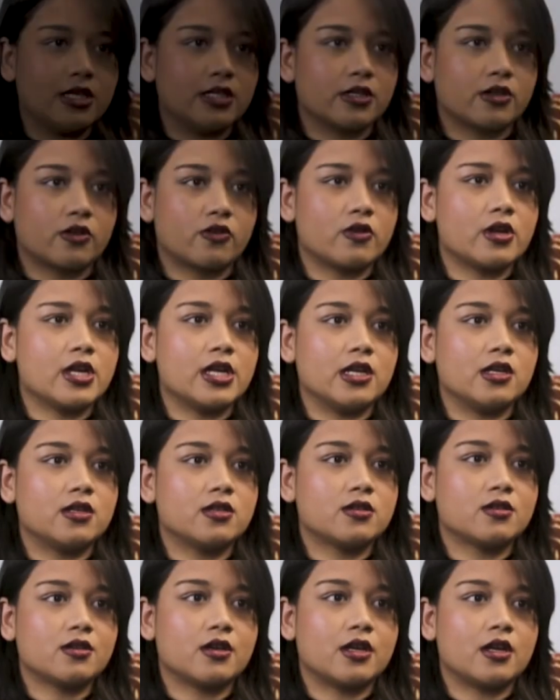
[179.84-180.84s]
is greed
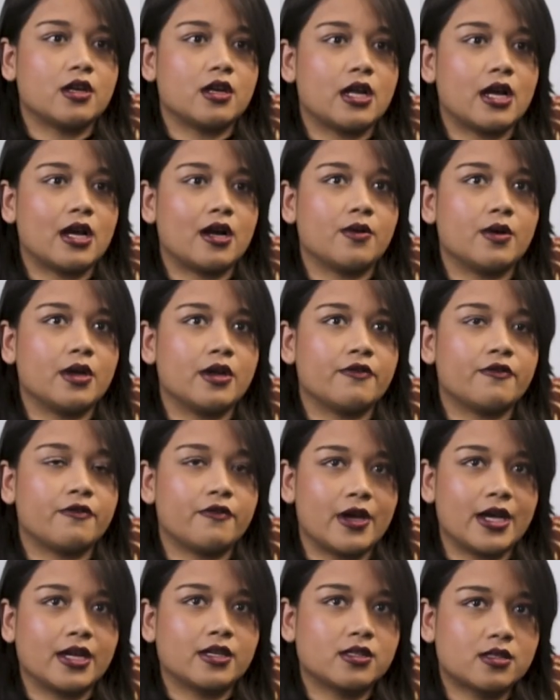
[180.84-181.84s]
and how it
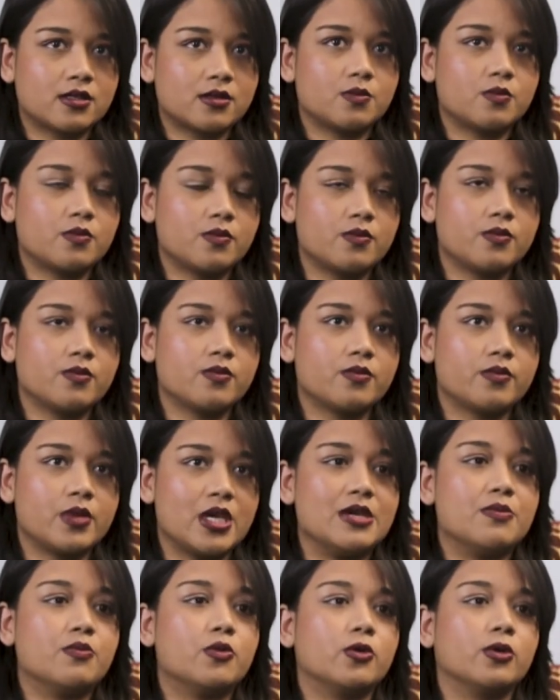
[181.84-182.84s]
affects
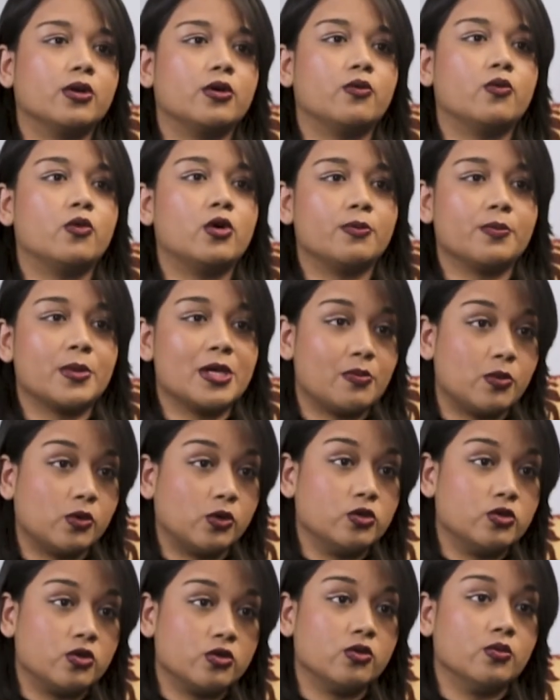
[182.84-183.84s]
people and what
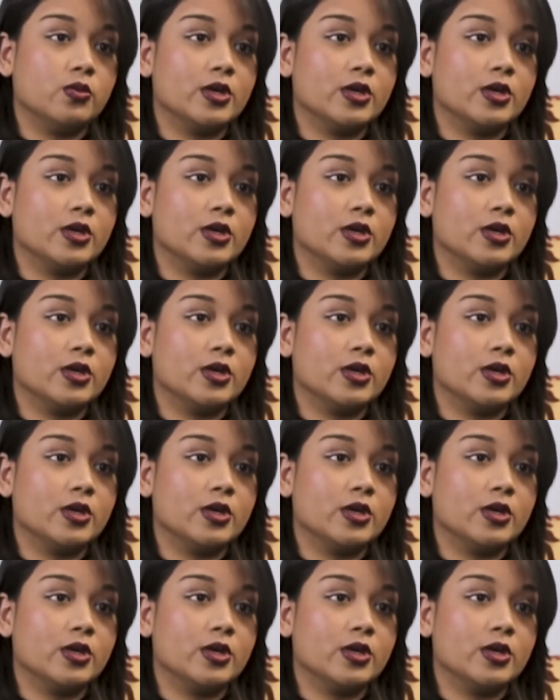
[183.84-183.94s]
people do